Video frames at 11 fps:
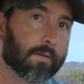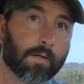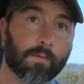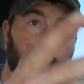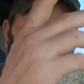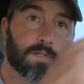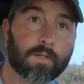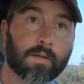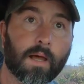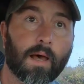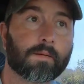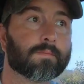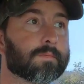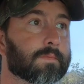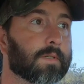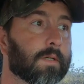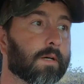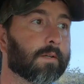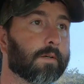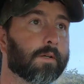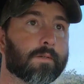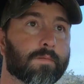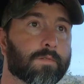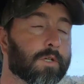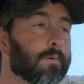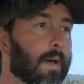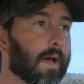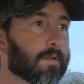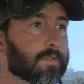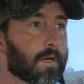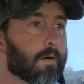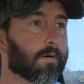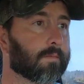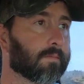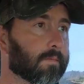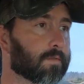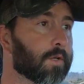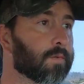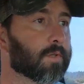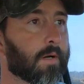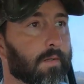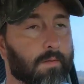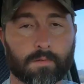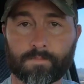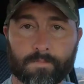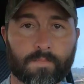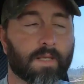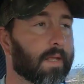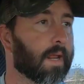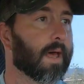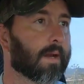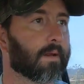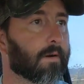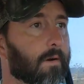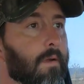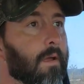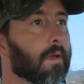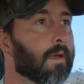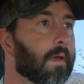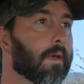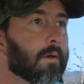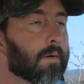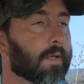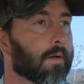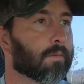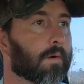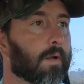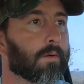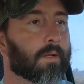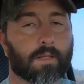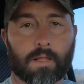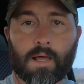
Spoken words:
well, we've still got a good 2 miles of dirt 2 trail to get out of here. We'll get on the road, get to